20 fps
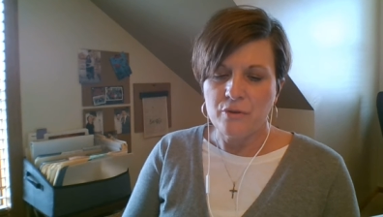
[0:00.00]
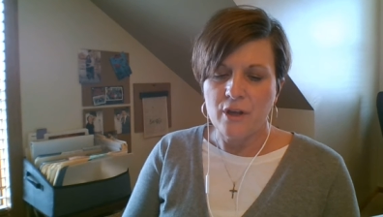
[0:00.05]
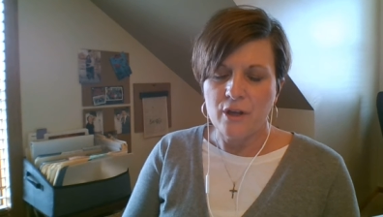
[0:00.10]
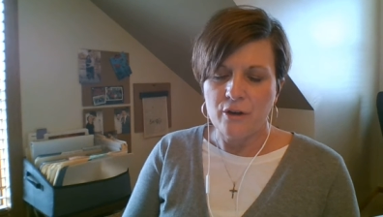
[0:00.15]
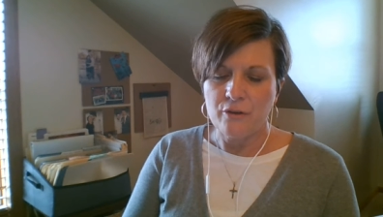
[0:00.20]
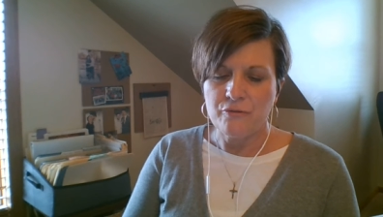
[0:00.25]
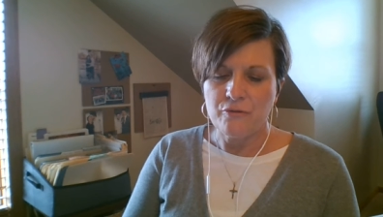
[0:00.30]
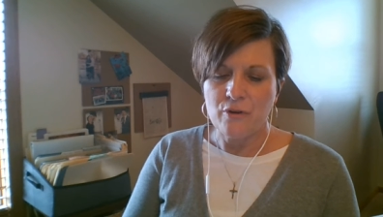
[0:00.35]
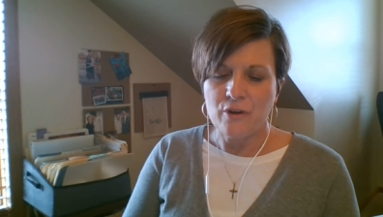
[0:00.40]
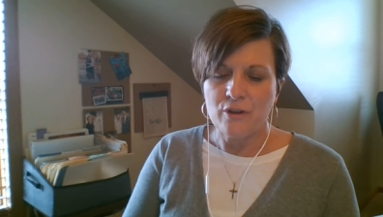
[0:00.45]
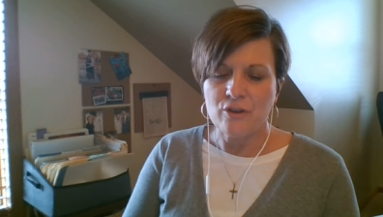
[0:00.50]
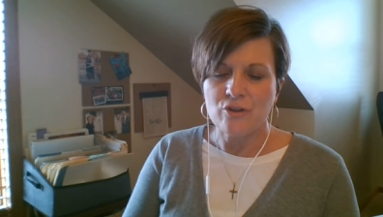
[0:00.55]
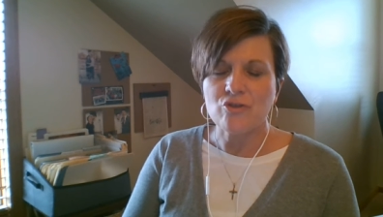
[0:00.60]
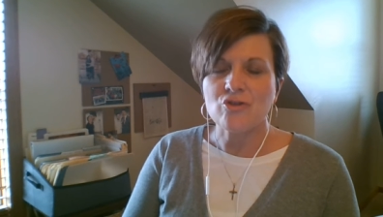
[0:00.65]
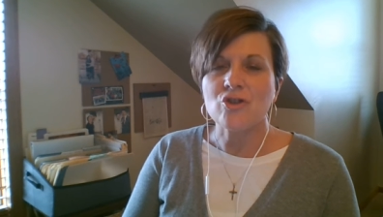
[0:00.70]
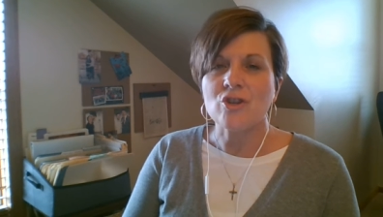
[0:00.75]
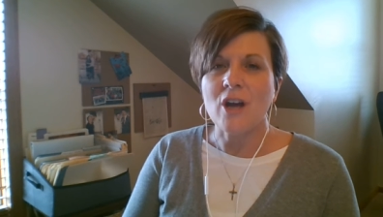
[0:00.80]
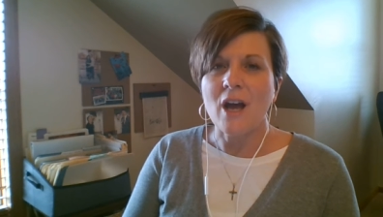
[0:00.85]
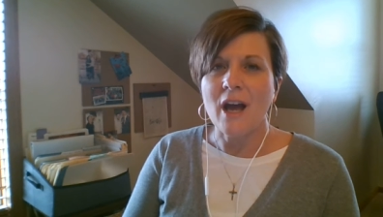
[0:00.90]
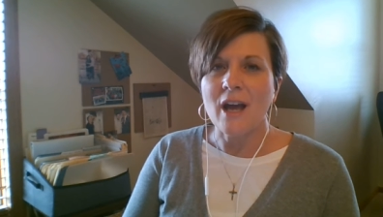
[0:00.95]
Therefore, the
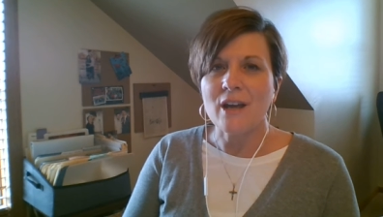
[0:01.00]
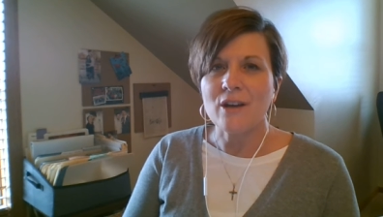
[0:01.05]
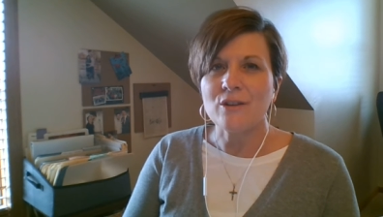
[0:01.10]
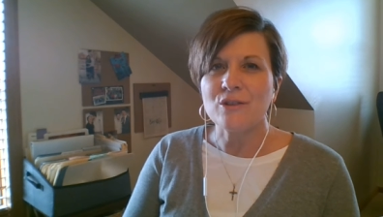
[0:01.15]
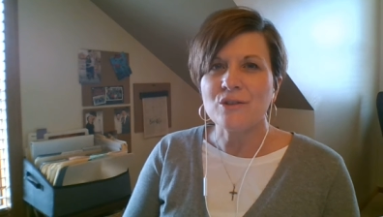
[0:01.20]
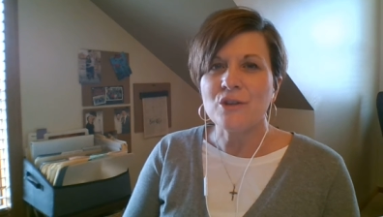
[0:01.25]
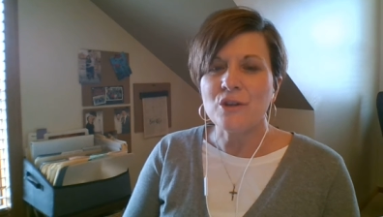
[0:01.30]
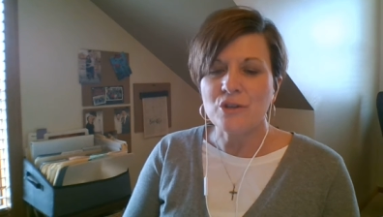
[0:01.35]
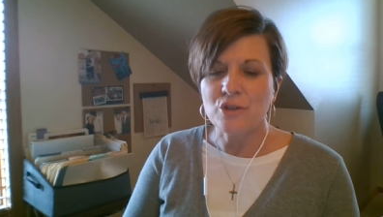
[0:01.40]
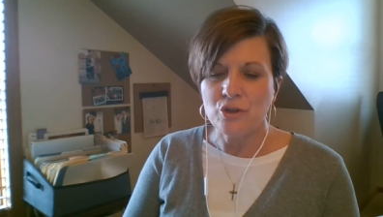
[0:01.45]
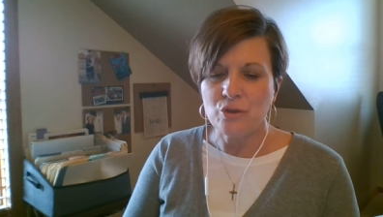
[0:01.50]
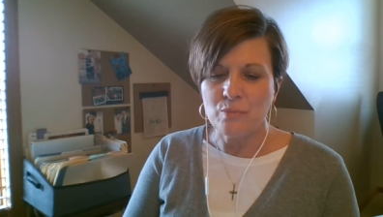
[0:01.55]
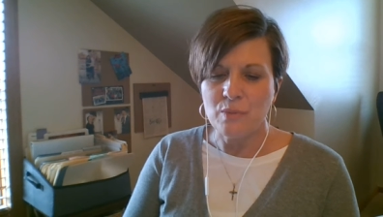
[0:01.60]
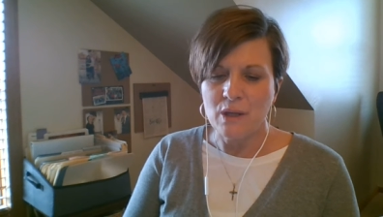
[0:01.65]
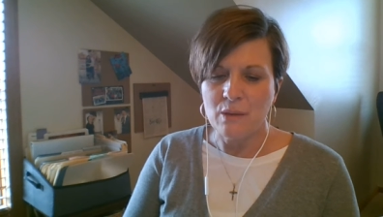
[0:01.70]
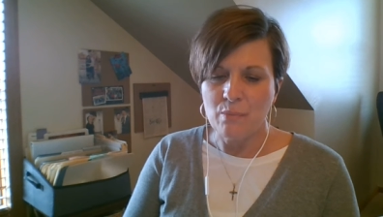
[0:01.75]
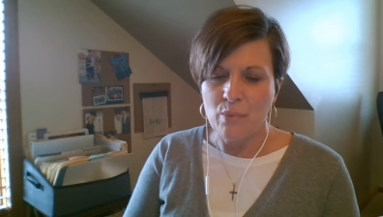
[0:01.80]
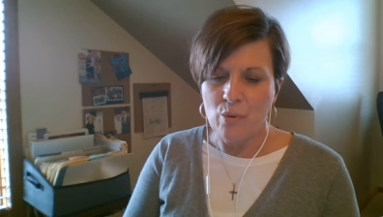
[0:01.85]
child to be